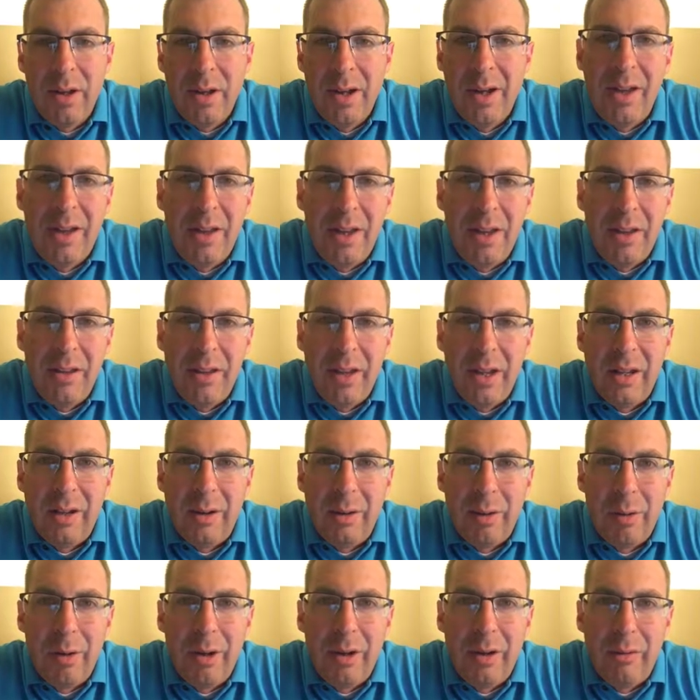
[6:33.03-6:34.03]
and then
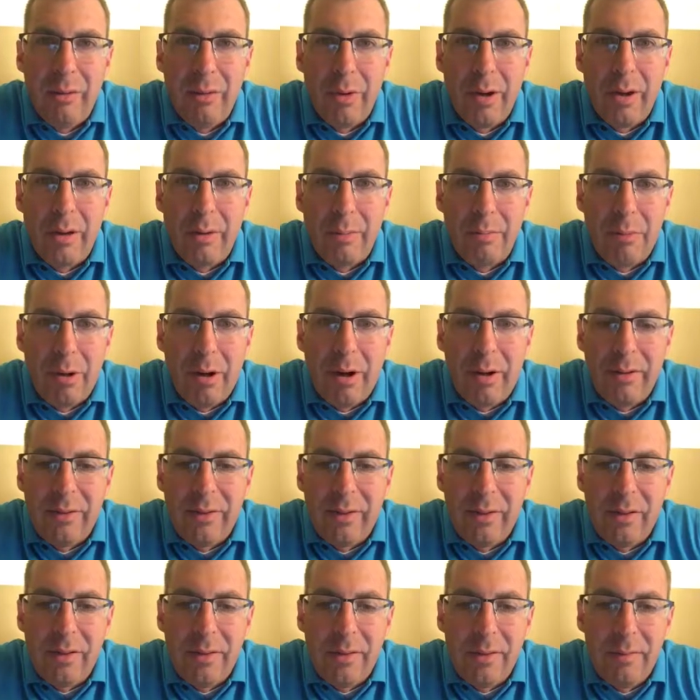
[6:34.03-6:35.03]
learning throughout the
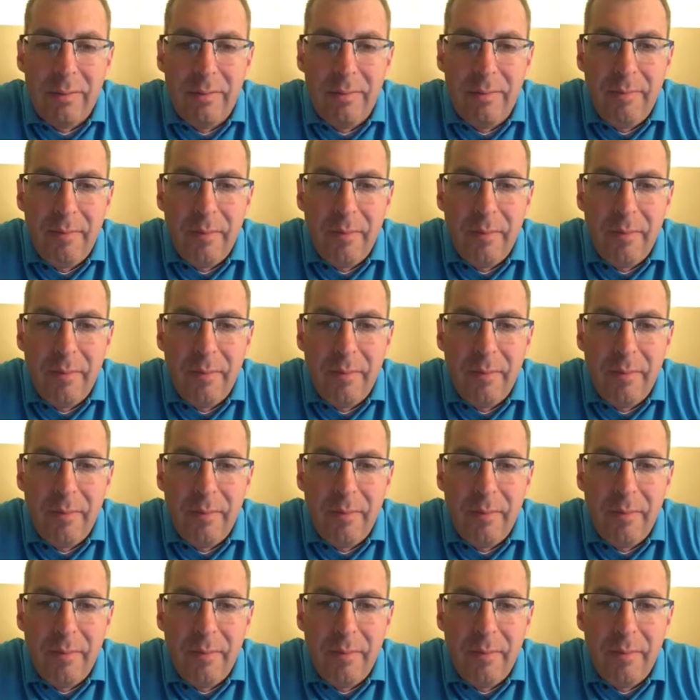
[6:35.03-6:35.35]
process.